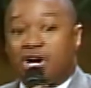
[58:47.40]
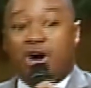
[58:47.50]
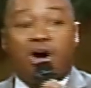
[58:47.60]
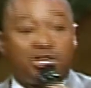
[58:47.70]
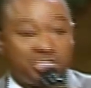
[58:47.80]

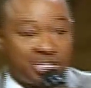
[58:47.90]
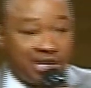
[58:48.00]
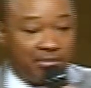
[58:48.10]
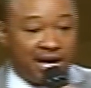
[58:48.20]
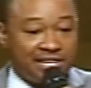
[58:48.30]
car should
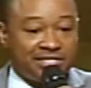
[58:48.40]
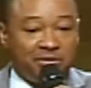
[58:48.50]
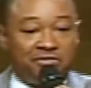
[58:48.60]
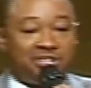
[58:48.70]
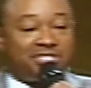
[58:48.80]
I buy? Some
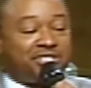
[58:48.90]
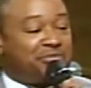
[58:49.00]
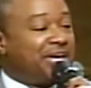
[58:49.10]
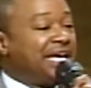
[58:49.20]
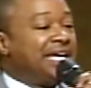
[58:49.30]
of us just
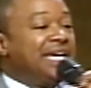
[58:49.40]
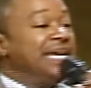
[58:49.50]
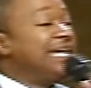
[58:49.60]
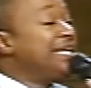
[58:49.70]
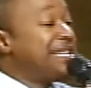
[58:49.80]
make
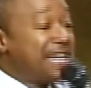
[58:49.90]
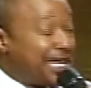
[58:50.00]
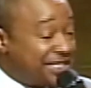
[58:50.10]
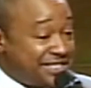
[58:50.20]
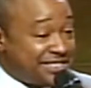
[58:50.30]
any
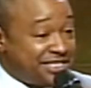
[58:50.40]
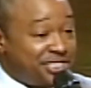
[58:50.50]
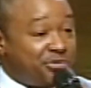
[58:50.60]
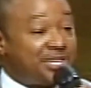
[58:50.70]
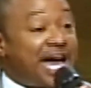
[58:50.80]
kind of
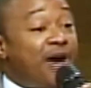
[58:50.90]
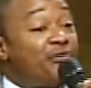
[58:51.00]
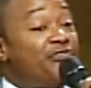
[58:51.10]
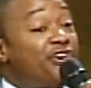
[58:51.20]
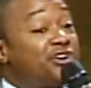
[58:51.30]
decision
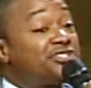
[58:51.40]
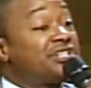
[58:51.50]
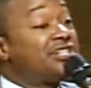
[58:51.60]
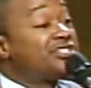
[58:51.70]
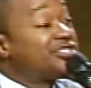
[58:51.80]
without first
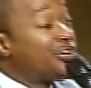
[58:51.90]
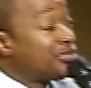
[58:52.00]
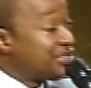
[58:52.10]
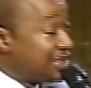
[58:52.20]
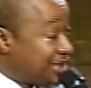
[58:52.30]

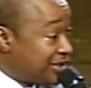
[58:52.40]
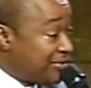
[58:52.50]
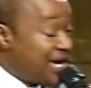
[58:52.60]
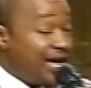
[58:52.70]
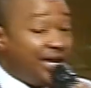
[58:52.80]
consulting
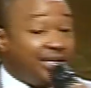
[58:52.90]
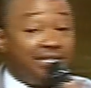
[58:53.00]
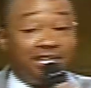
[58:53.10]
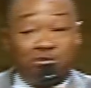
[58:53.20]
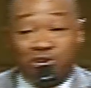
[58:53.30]
Him. And
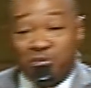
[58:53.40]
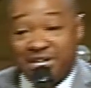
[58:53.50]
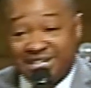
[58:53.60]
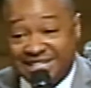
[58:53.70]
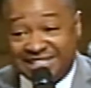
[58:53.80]
then when
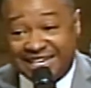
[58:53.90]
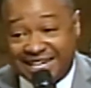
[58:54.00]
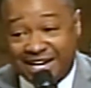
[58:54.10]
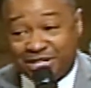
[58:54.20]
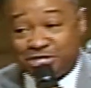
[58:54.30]
we need to get out of